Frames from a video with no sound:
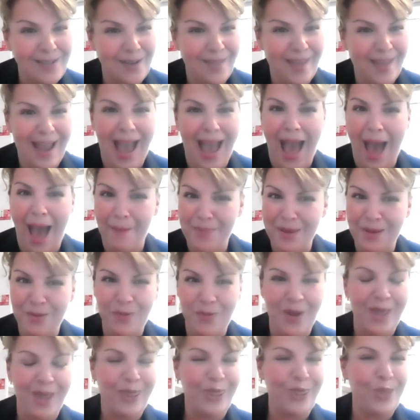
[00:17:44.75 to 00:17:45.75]
Are they happy
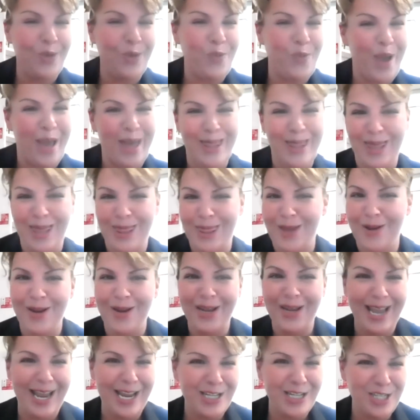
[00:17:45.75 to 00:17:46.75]
with the way that they're
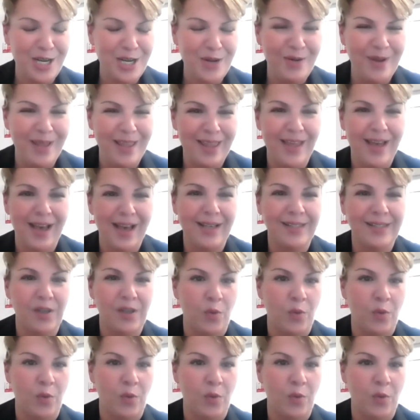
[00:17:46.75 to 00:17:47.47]
engaging with us?